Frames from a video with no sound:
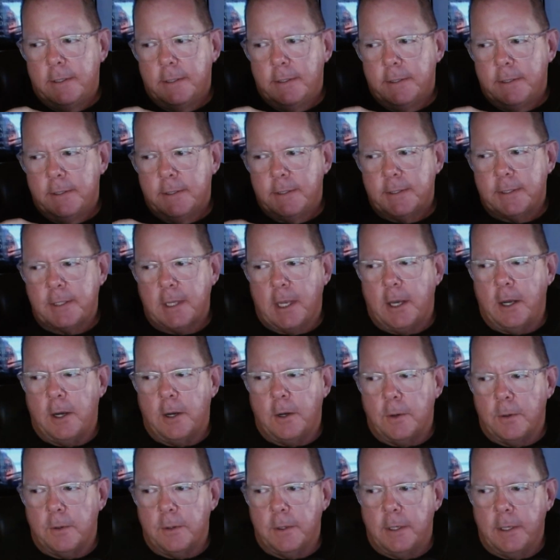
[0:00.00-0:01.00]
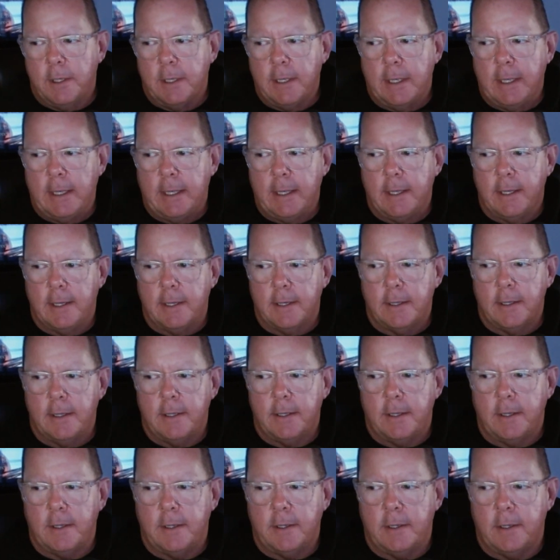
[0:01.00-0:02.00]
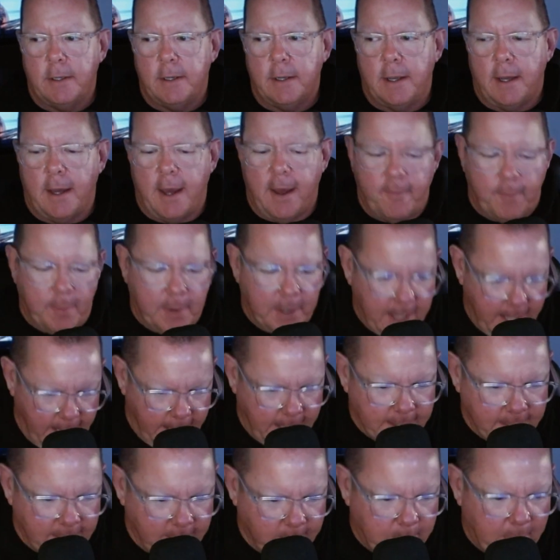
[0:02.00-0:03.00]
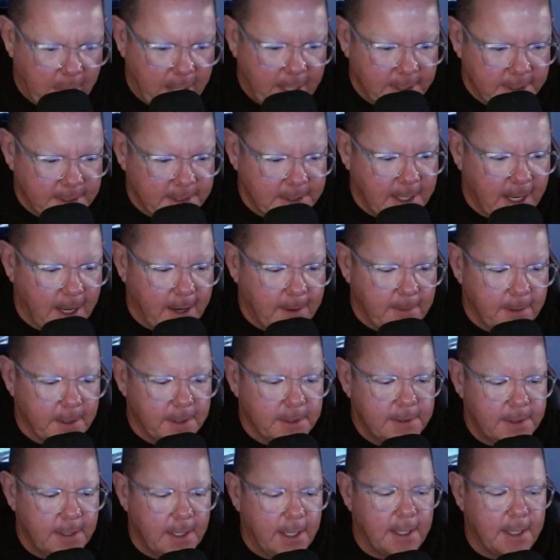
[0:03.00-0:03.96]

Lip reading: So I've been handed bank statements,